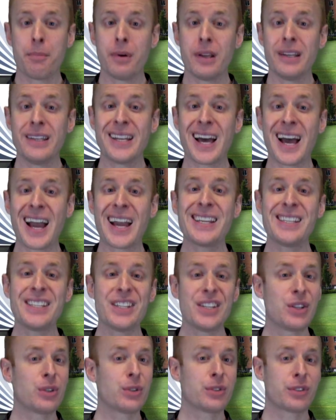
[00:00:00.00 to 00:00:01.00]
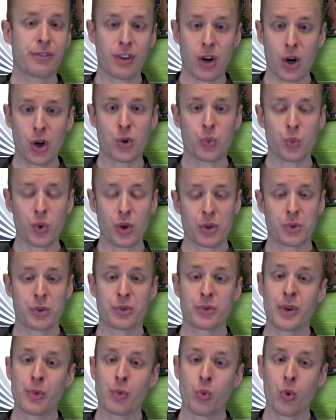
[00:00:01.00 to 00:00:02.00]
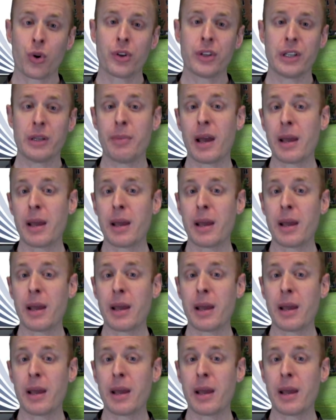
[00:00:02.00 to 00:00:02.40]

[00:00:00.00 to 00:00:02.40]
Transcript: but nine years of hard work was rewarded